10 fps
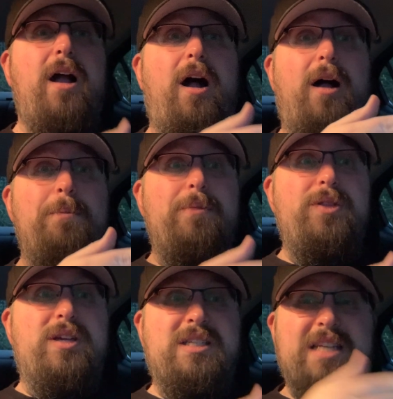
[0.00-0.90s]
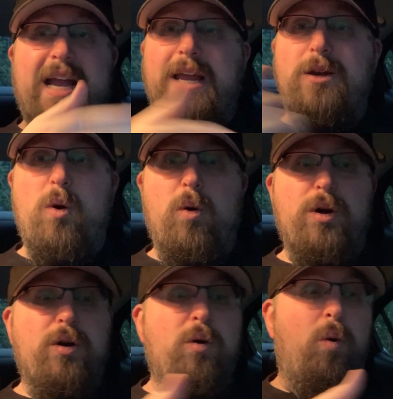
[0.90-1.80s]
um, the second
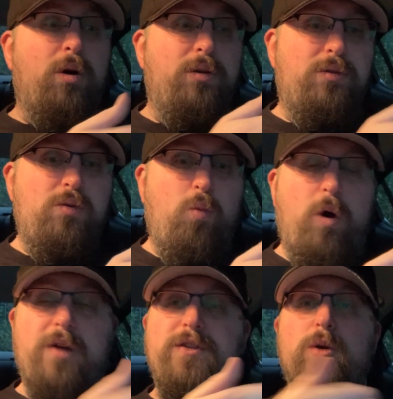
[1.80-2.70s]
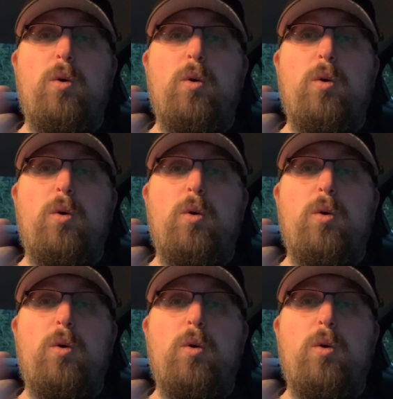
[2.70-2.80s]
order or one of your